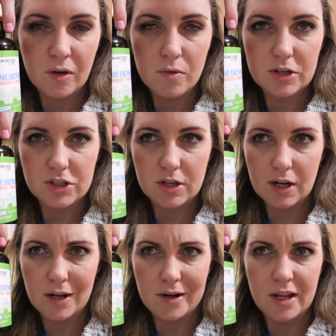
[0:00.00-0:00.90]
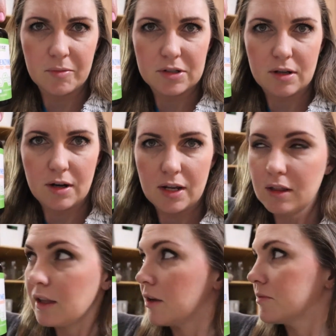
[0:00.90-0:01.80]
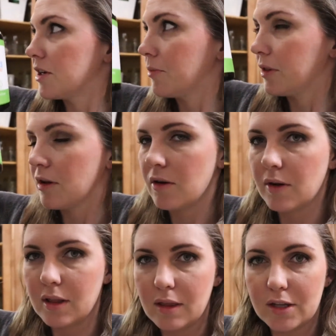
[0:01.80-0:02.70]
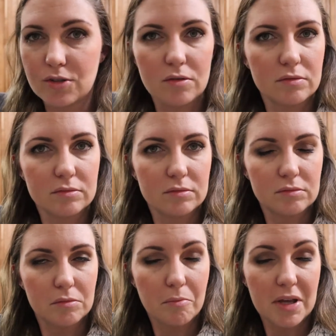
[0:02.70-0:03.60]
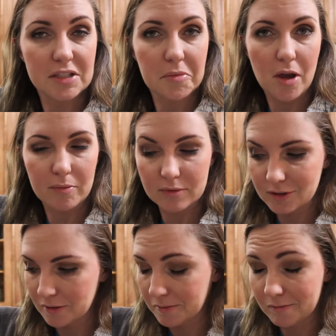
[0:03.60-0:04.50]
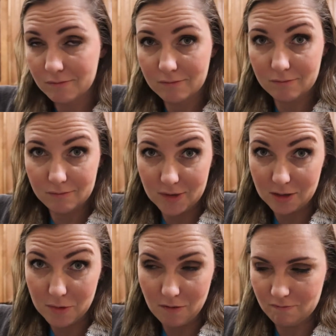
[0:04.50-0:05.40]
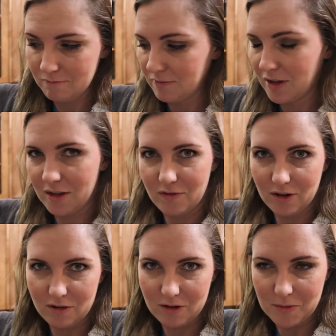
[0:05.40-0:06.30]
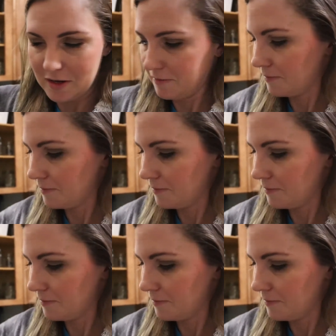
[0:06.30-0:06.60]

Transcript: which I got on Amazon. I can link them down below, and they don't mess me up. Some mess me up, if you know what I mean.